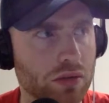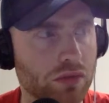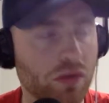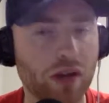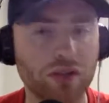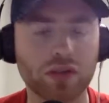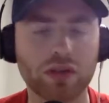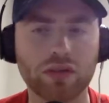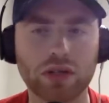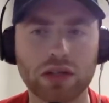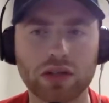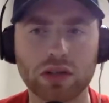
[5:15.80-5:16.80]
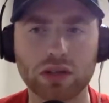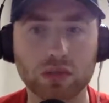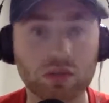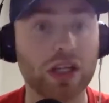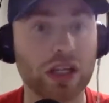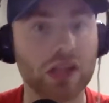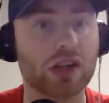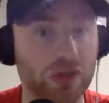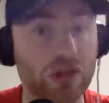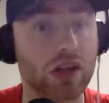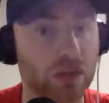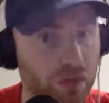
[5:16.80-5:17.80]
5. So wait, no, yeah,
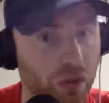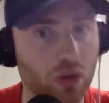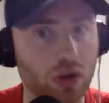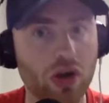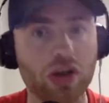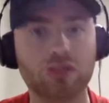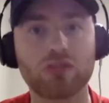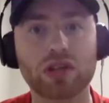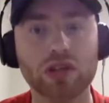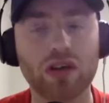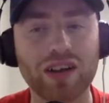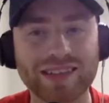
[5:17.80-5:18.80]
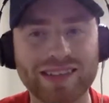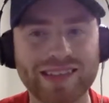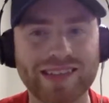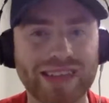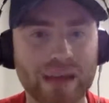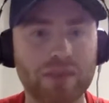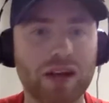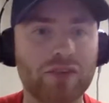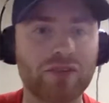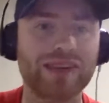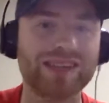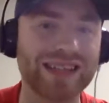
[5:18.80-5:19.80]
those 4 guys were the guys that stepped
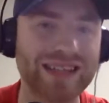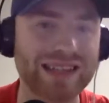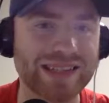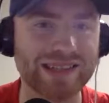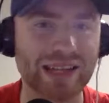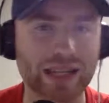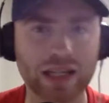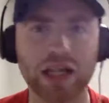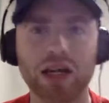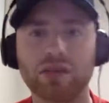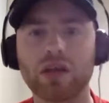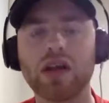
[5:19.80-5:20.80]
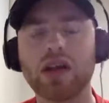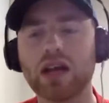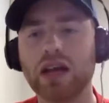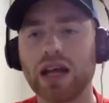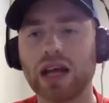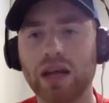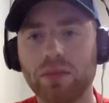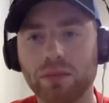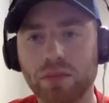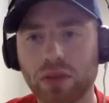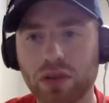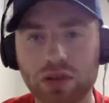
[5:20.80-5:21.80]
up for us in the second half.
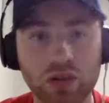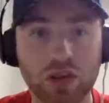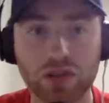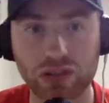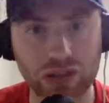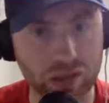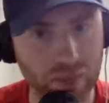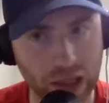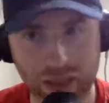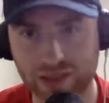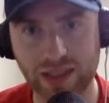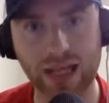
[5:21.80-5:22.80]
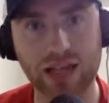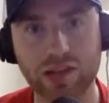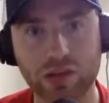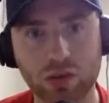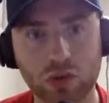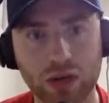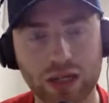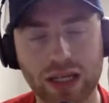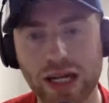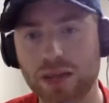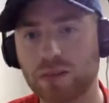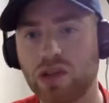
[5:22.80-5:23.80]
Obviously, some players they had some quiet
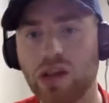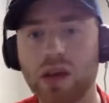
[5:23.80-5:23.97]
games,